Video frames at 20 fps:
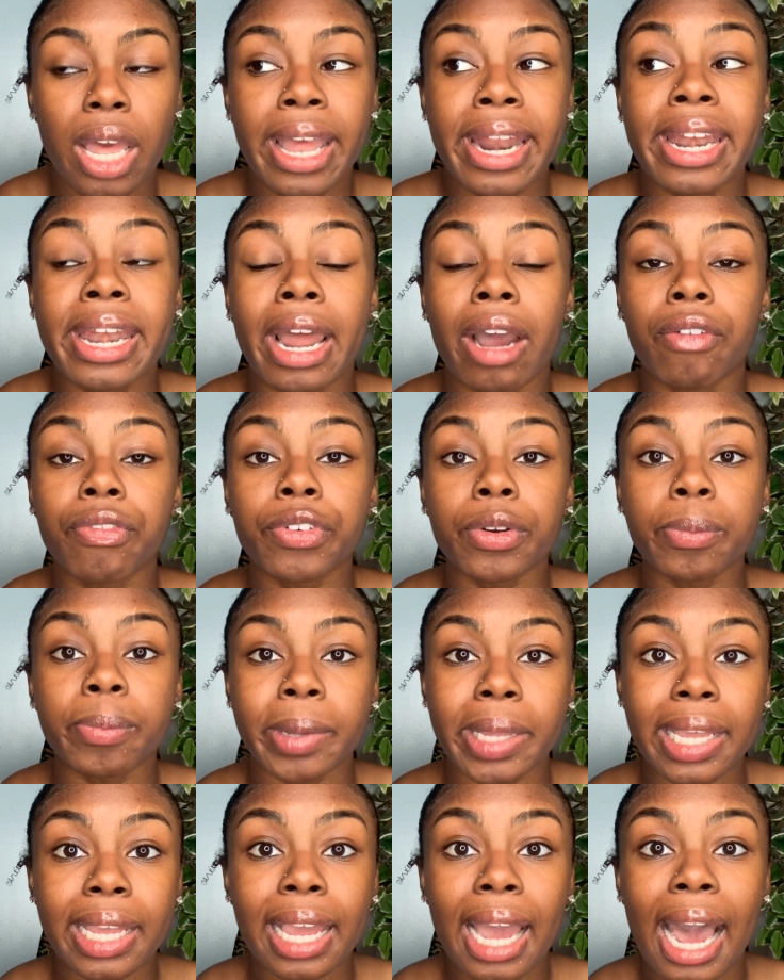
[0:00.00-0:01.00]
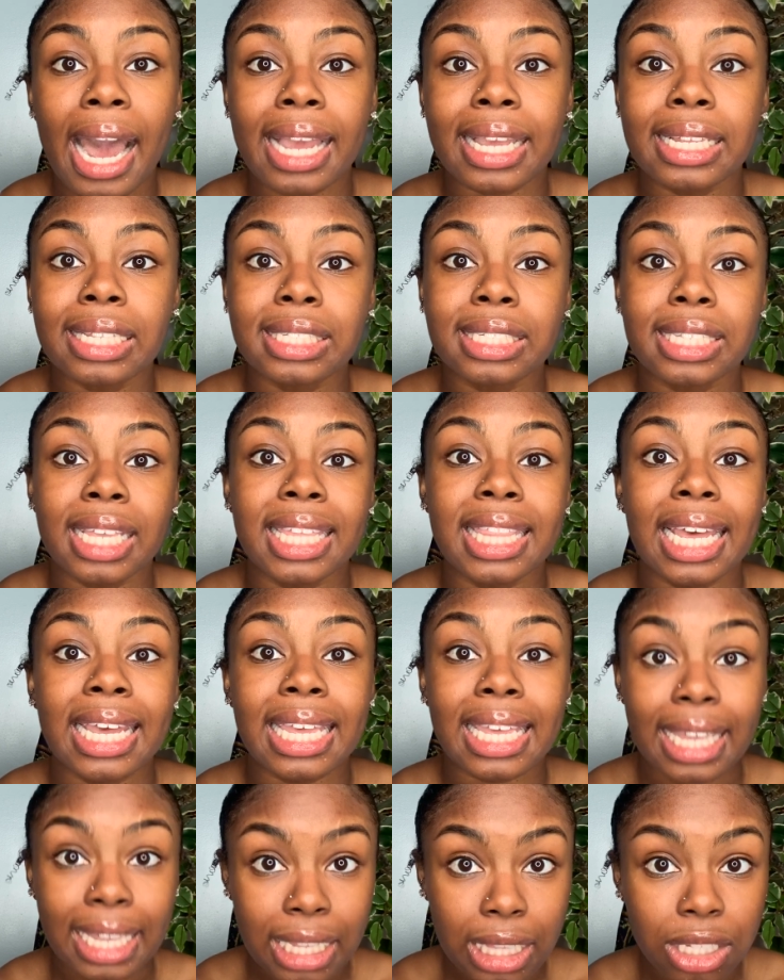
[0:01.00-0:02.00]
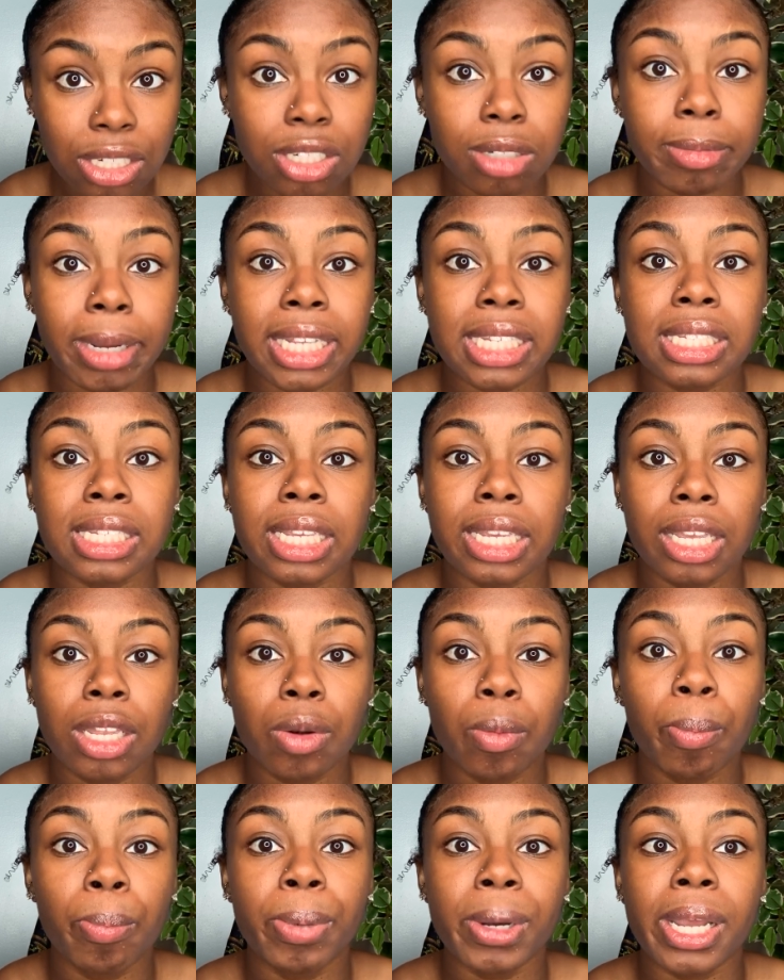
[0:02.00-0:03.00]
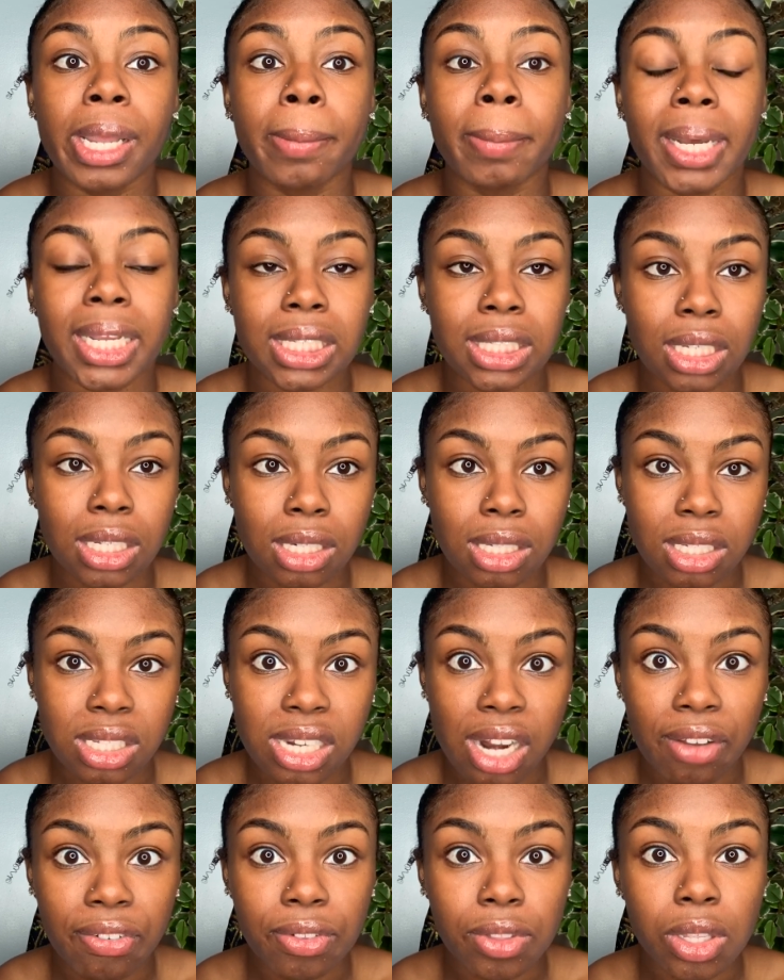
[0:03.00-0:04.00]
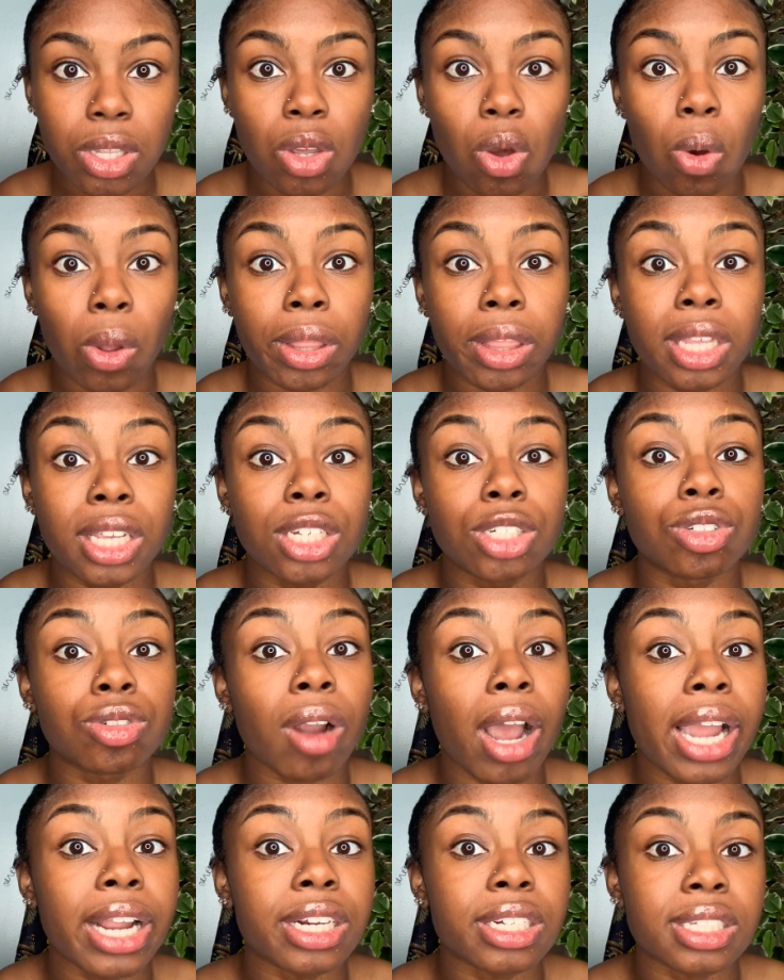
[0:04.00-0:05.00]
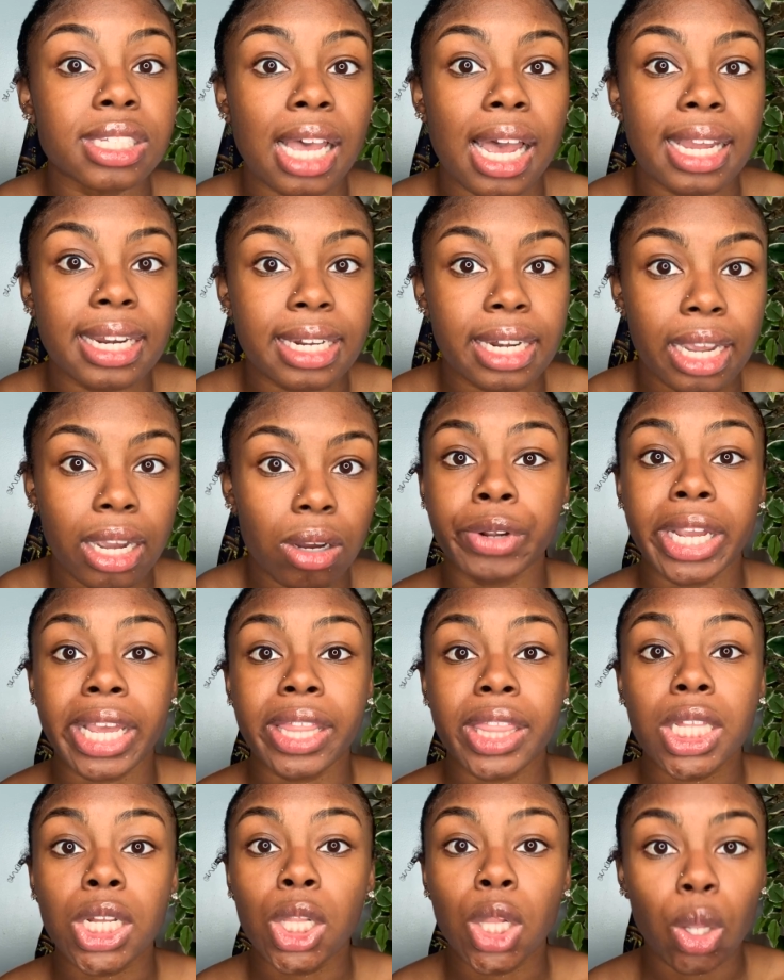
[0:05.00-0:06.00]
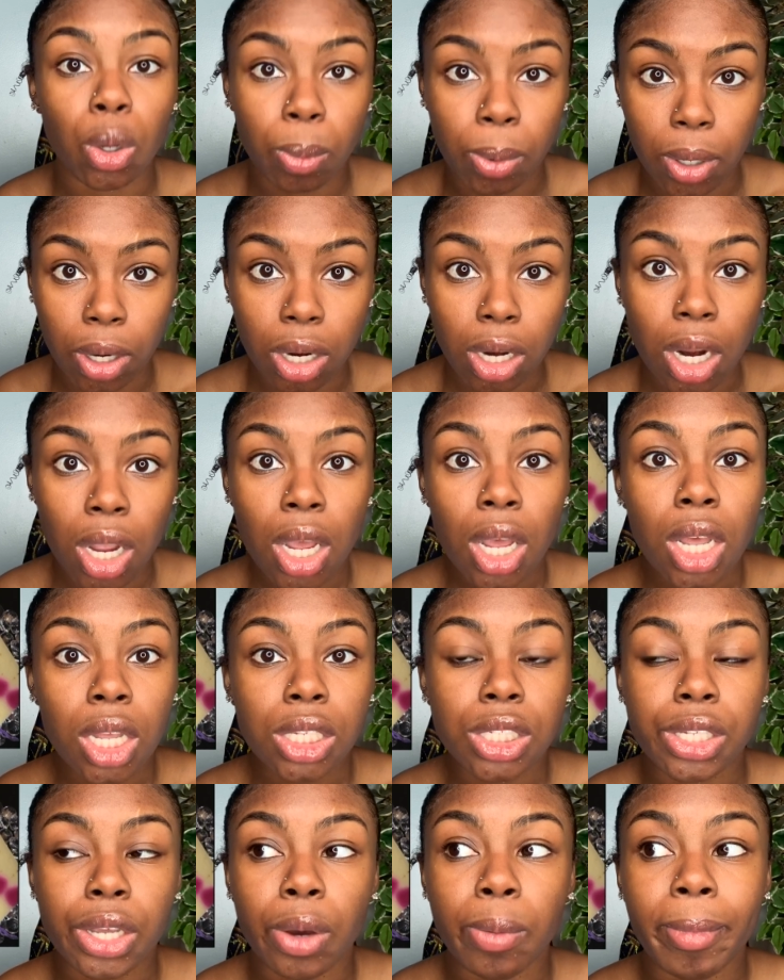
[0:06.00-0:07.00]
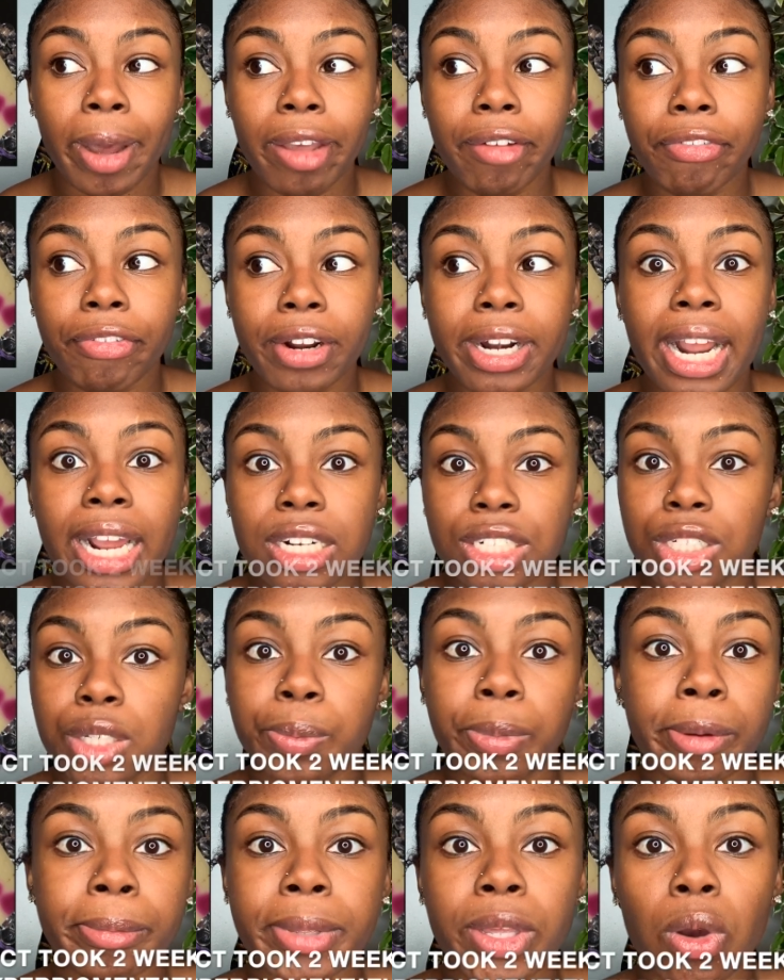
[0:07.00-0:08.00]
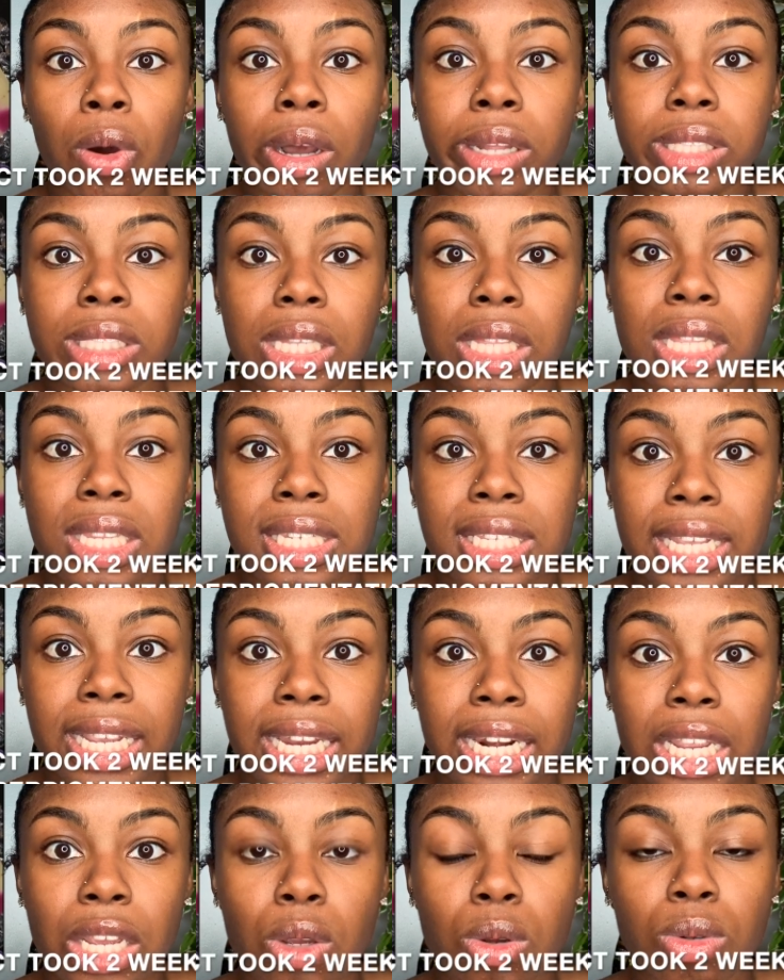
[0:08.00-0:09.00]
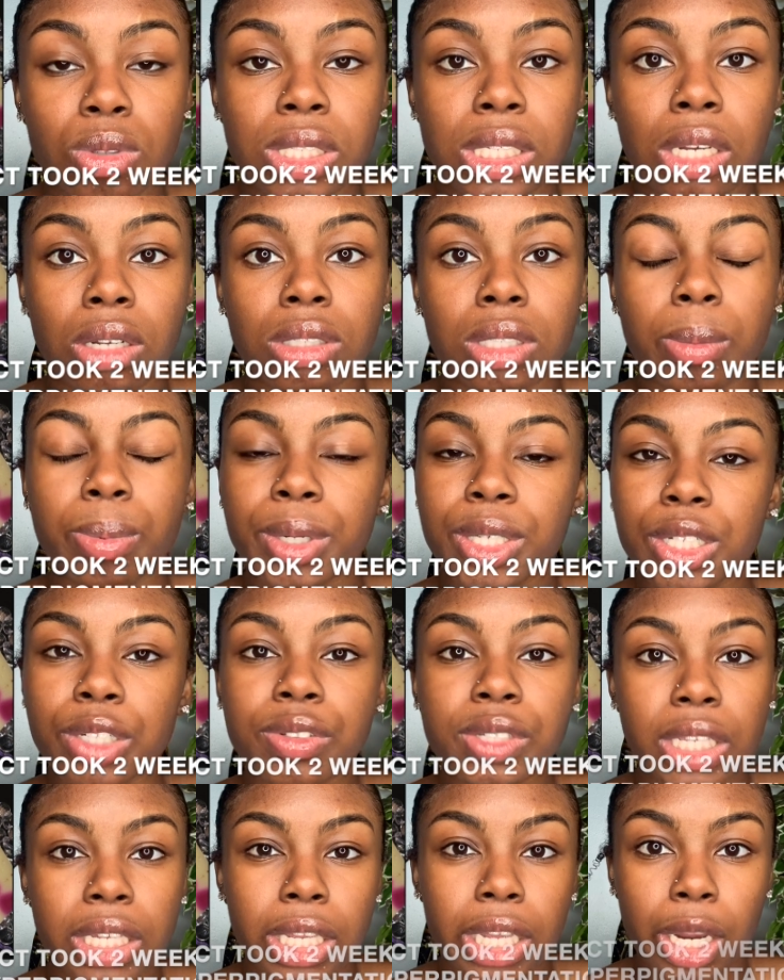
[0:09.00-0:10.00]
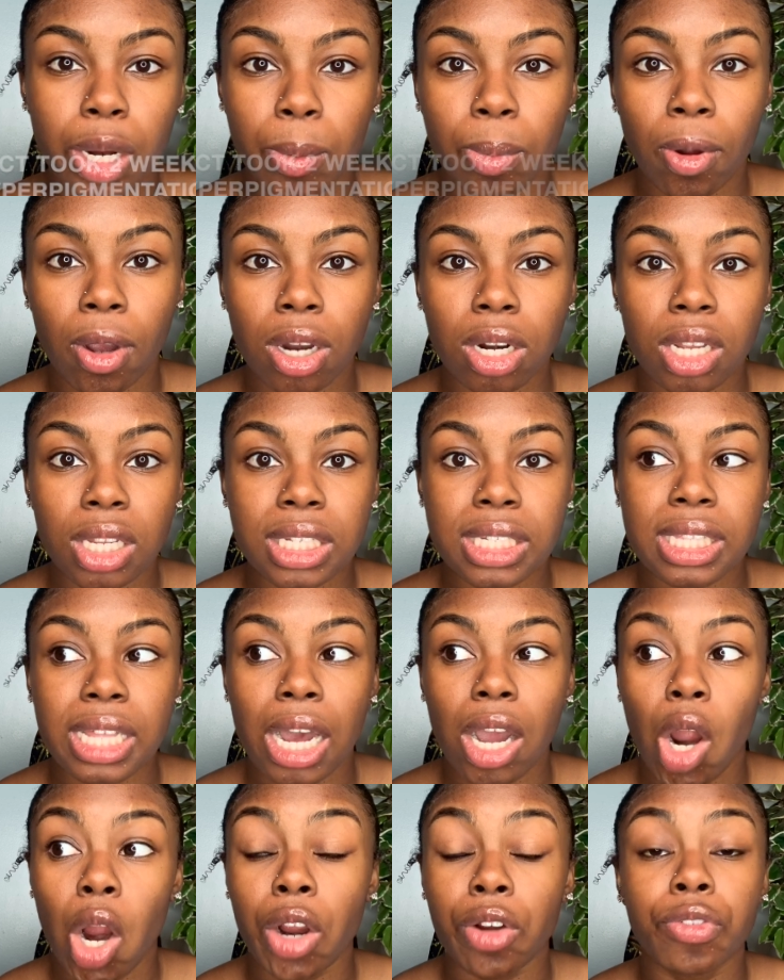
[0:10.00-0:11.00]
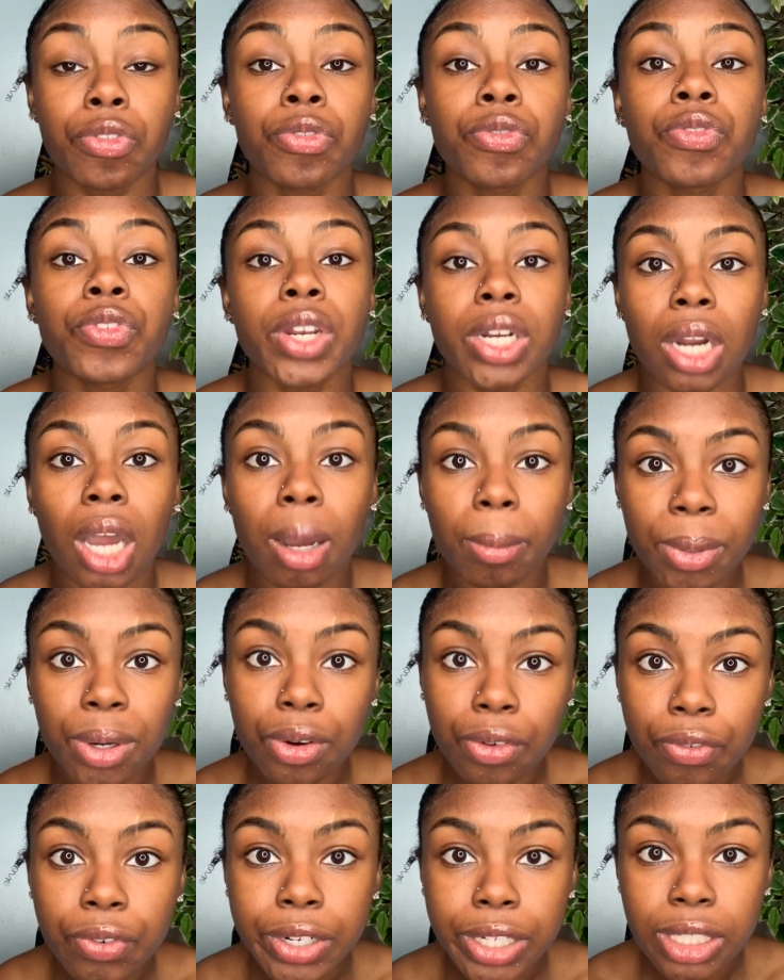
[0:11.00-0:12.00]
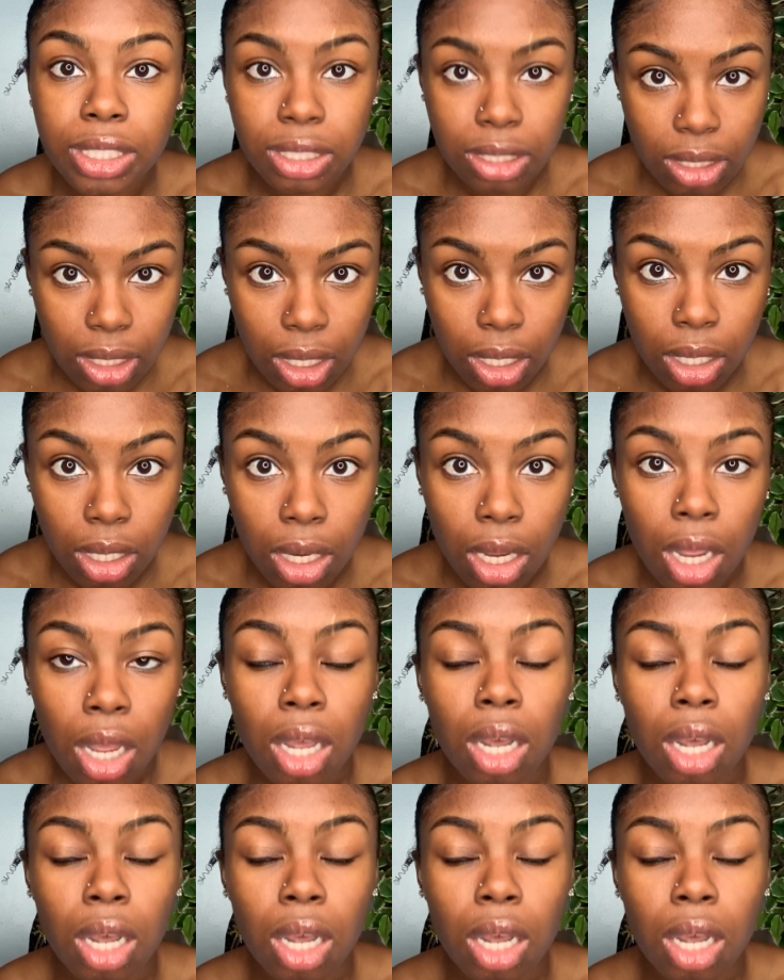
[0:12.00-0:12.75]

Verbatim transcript: Now, for me, I can say that it cleared my skin, but my skin is definitely on the drier side now. The Glow Bar. So my friend actually put me on to this lady who sells a bunch of skincare products that are phenomenal for your skin.